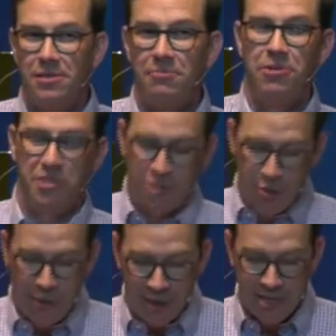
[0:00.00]
But the two
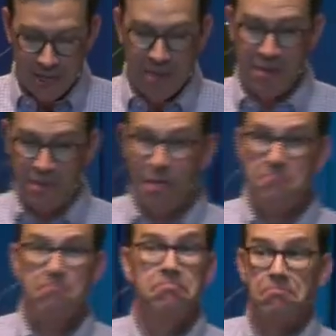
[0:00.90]
boys come in there and say,
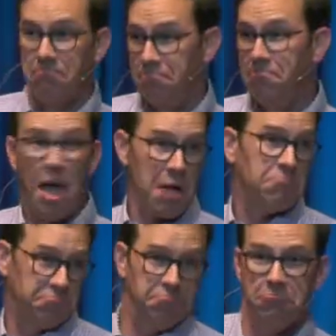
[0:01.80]
Yeah,
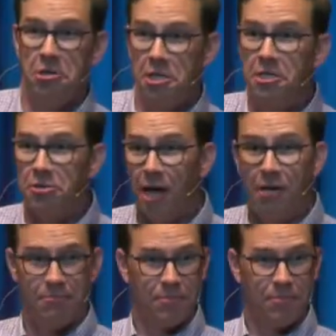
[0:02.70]
we can do that.